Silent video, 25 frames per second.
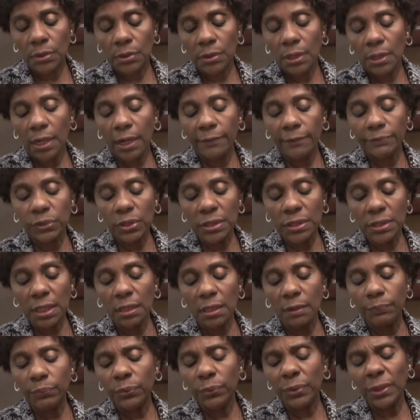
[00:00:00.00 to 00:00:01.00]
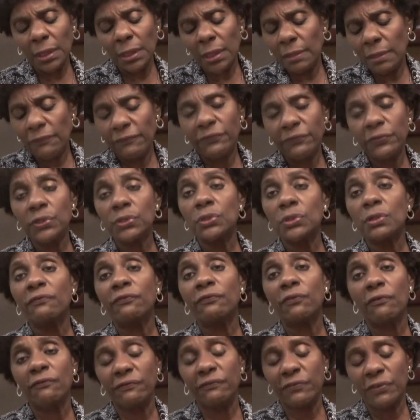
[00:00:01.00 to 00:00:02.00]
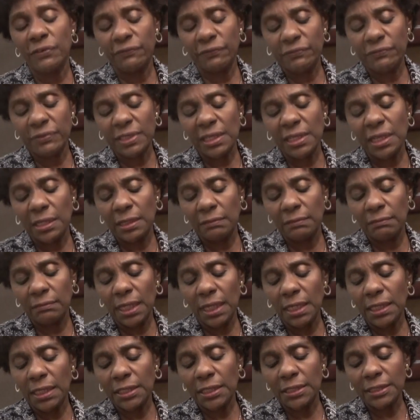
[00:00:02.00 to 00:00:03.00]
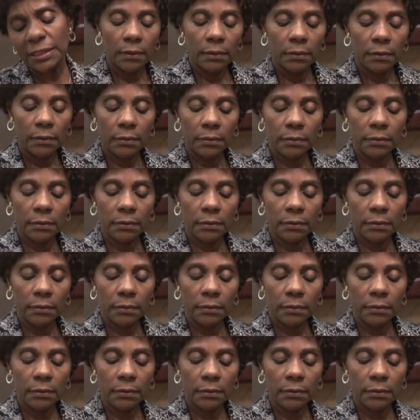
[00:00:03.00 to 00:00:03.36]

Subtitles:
I'm just gonna put it in the freezer for 15 minutes.